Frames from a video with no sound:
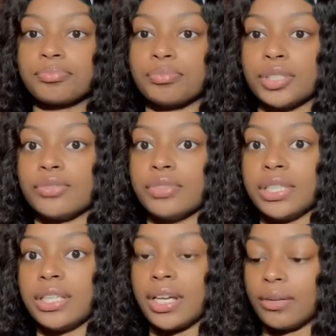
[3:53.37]
what's
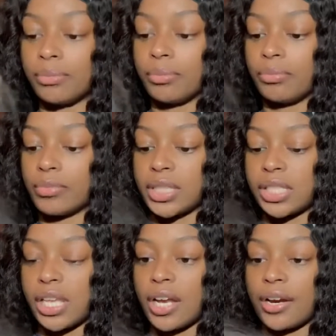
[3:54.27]
really up with
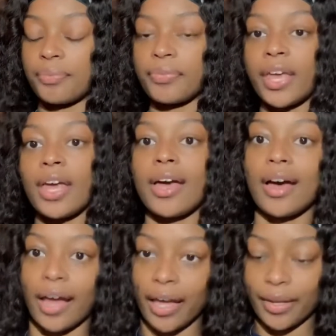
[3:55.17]
this hair.
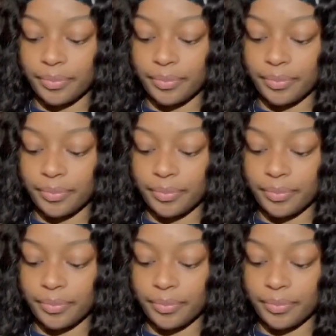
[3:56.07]
Okay.